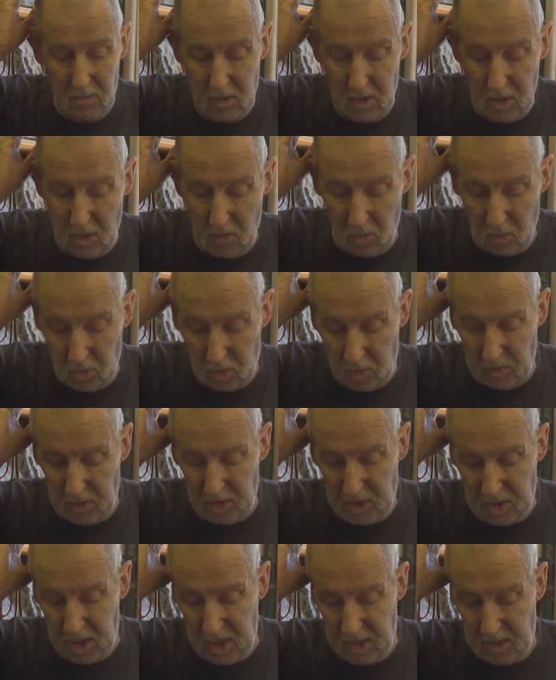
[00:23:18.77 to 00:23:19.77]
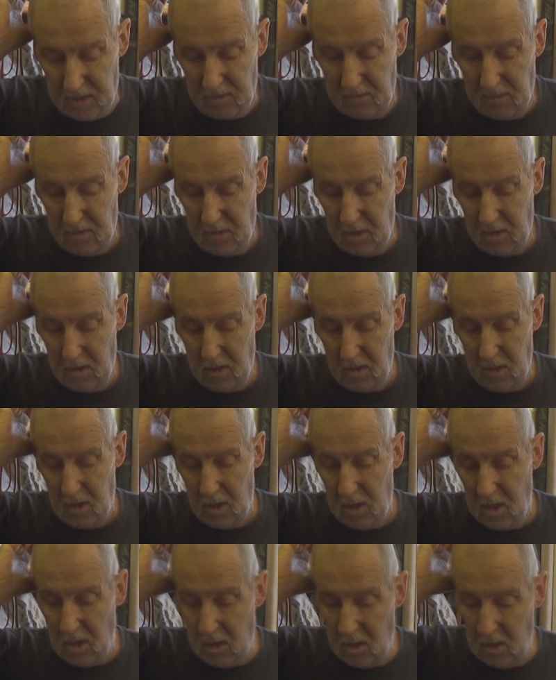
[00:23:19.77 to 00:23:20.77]
No more to be said.
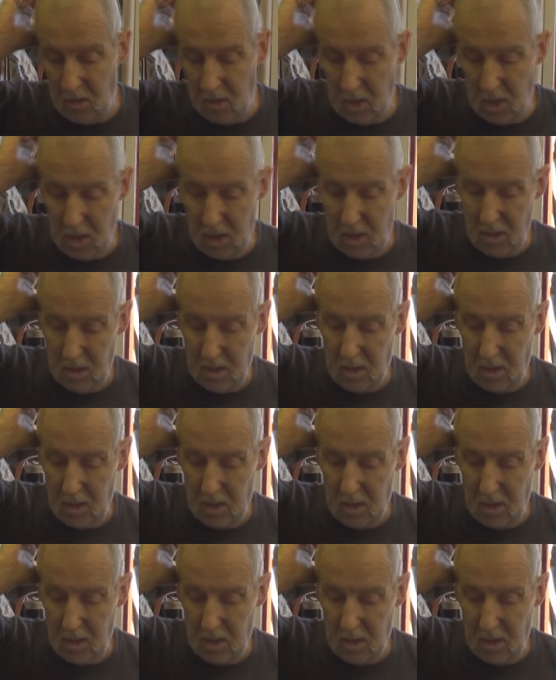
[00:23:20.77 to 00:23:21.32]
I'll